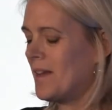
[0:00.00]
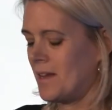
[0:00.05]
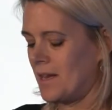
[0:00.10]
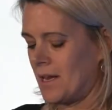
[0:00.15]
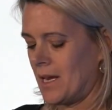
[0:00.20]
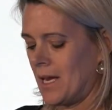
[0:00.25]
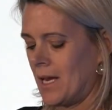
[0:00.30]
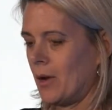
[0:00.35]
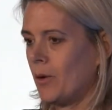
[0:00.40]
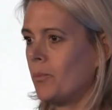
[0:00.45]

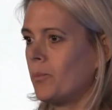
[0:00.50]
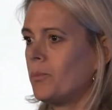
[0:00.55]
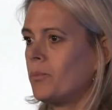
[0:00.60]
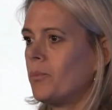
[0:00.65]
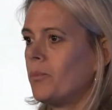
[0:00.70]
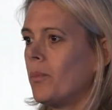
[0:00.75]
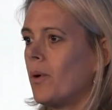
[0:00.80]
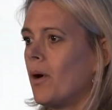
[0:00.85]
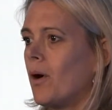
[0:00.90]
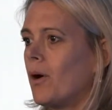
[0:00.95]
Maybe I'll
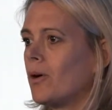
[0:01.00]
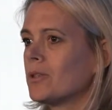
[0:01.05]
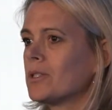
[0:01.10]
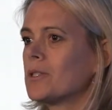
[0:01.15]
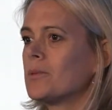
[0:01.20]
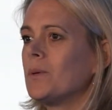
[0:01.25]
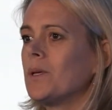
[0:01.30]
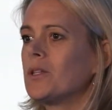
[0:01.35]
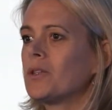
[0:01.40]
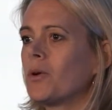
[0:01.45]
give you
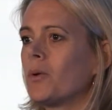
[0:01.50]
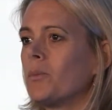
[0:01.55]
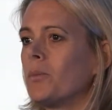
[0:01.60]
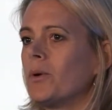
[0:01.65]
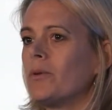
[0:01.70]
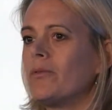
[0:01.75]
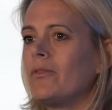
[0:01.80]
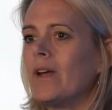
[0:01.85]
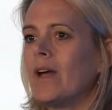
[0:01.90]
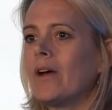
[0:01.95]
2
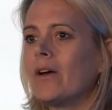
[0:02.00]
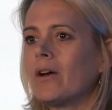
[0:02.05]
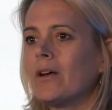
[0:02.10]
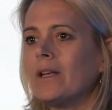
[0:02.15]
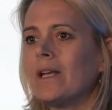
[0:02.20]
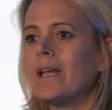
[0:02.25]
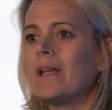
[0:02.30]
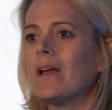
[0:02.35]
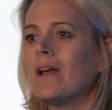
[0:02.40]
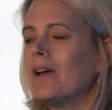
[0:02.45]
minutes
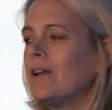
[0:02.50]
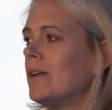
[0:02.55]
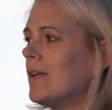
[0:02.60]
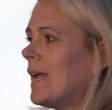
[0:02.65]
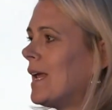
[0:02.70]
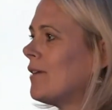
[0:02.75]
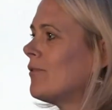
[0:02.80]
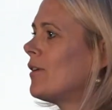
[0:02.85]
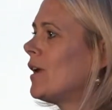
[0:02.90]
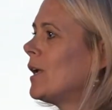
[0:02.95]
so that you
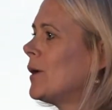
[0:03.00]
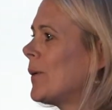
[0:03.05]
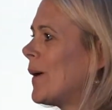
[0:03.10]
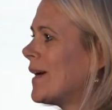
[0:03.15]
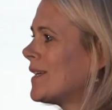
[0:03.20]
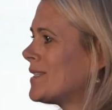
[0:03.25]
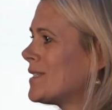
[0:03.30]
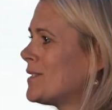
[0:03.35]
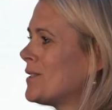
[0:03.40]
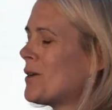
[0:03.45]
can
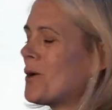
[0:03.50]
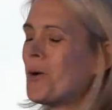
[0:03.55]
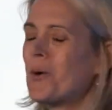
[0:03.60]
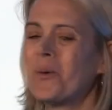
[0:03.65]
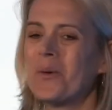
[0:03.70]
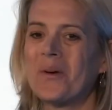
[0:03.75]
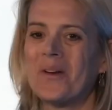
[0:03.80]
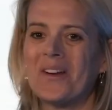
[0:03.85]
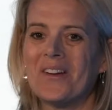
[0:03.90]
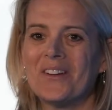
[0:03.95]
complete this
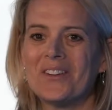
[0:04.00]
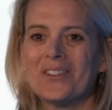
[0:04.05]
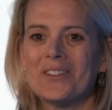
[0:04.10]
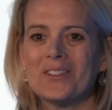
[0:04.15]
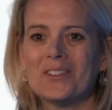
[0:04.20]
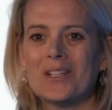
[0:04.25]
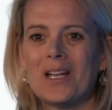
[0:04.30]
questionnaire,